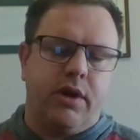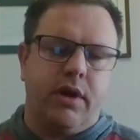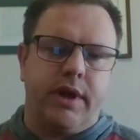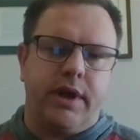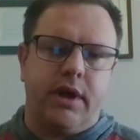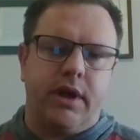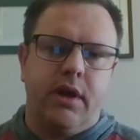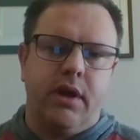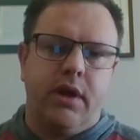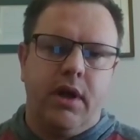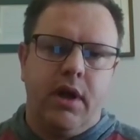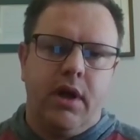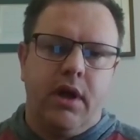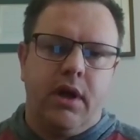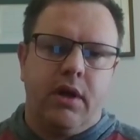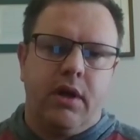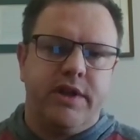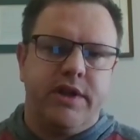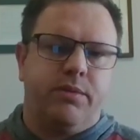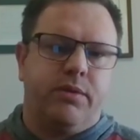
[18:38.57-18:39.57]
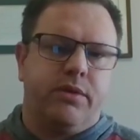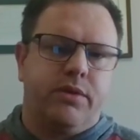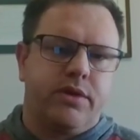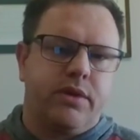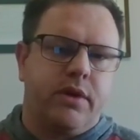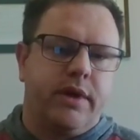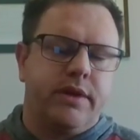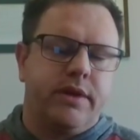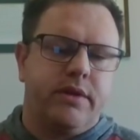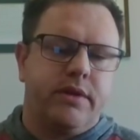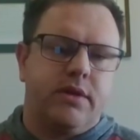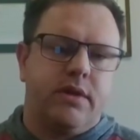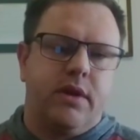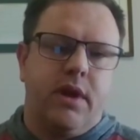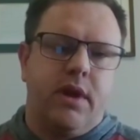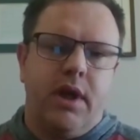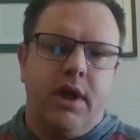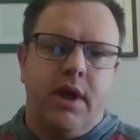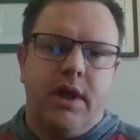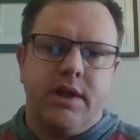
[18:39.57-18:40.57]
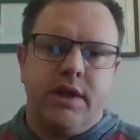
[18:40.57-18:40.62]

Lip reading: regarding reasonable assurance.